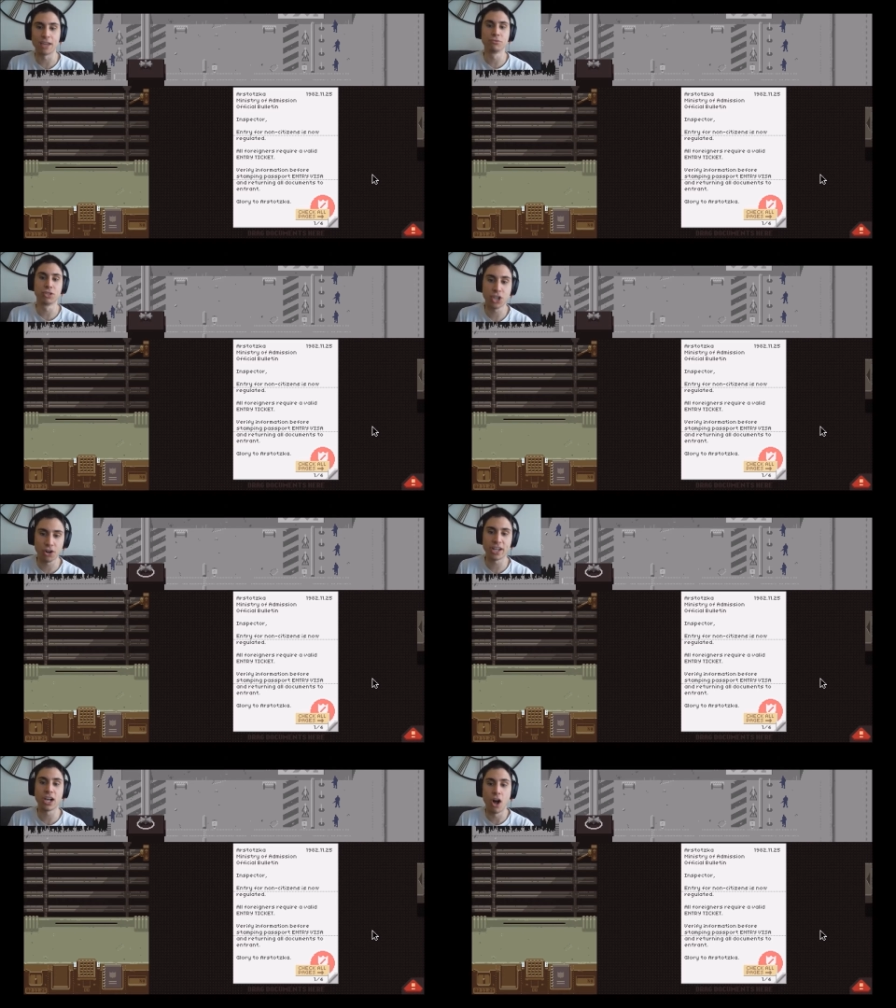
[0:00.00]
and
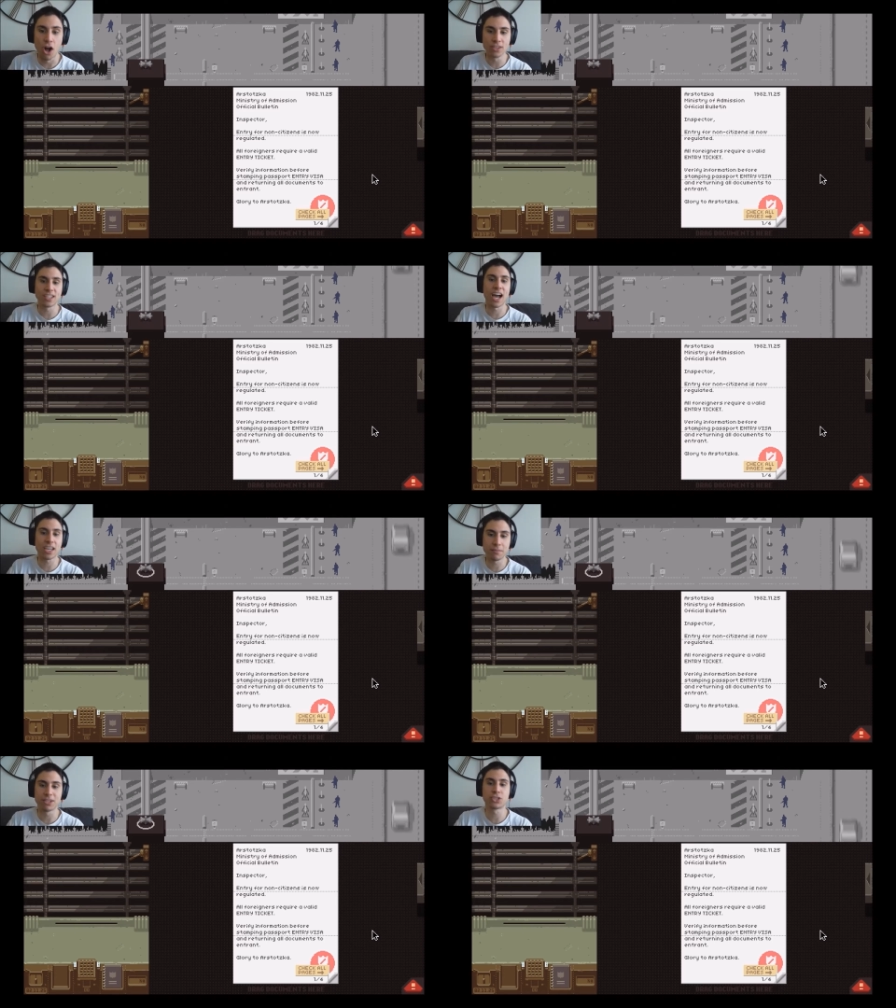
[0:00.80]
returning all
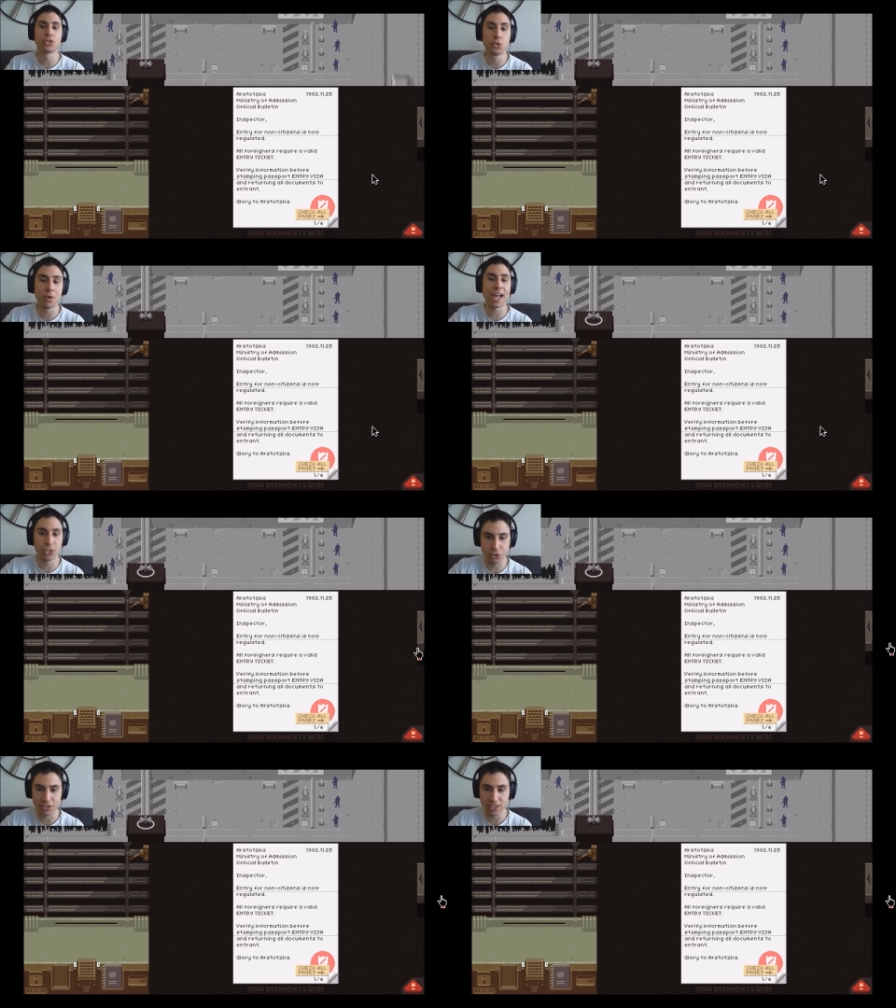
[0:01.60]
documents to
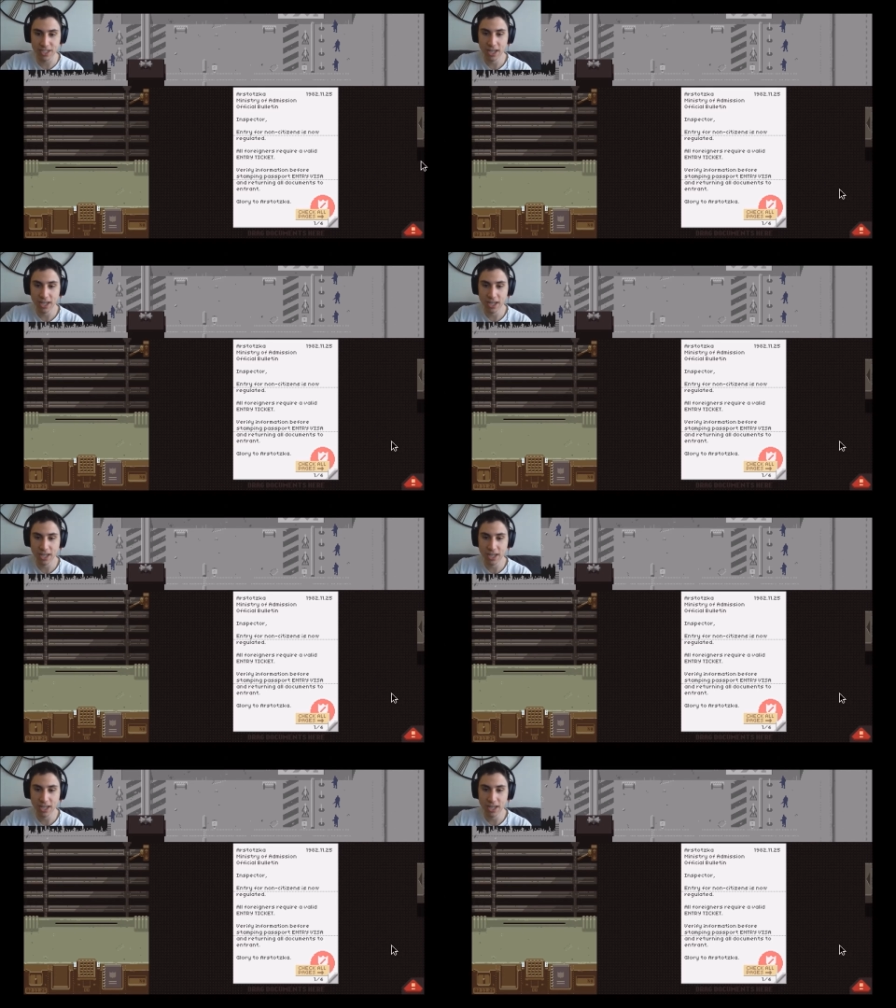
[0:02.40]
entrant.